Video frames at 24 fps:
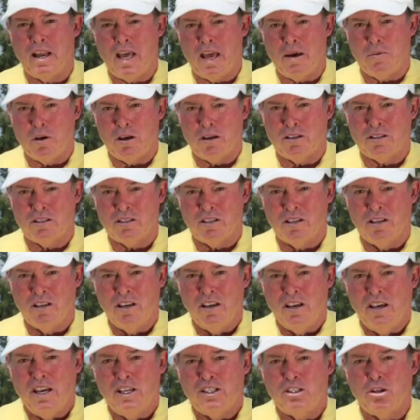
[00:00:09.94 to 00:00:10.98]
Dynamics.
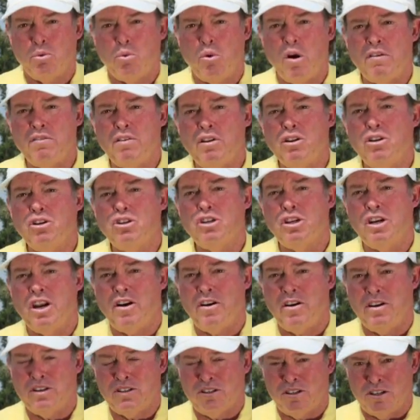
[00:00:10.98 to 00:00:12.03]
It's a
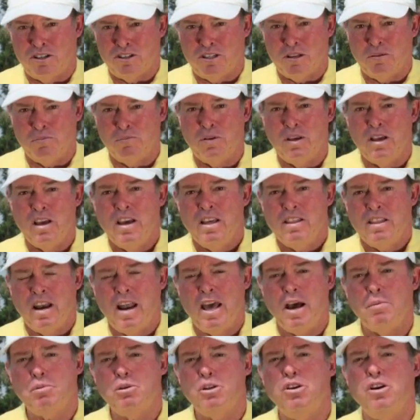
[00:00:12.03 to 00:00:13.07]
revolutionary system
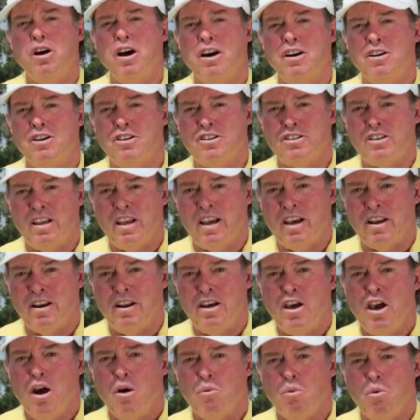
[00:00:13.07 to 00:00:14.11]
that helps you
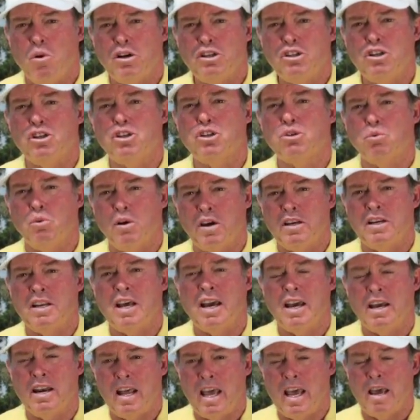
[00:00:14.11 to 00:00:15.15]
understand what your
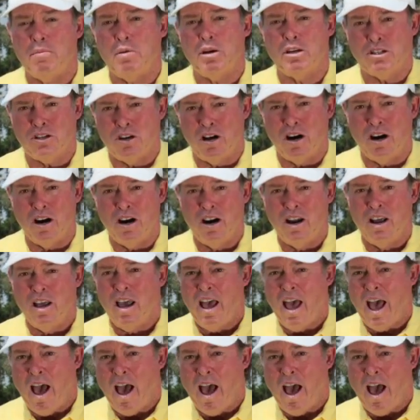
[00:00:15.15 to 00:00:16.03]
swing dynamics are,